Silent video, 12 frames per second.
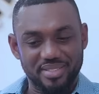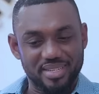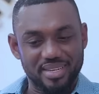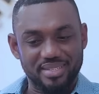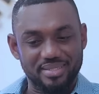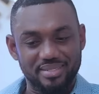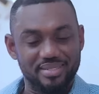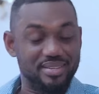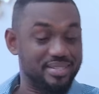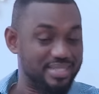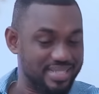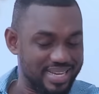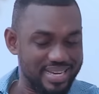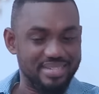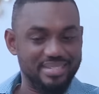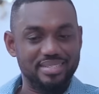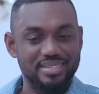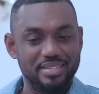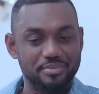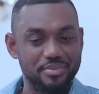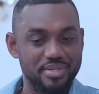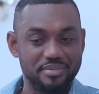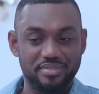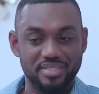she had done that, it
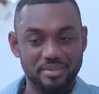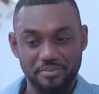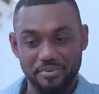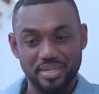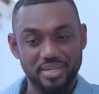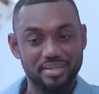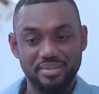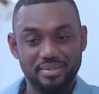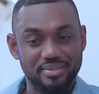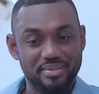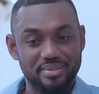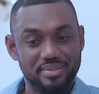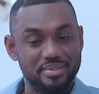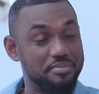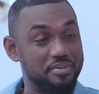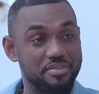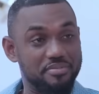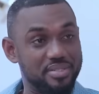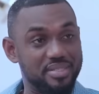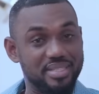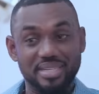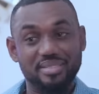would have separated the both of us.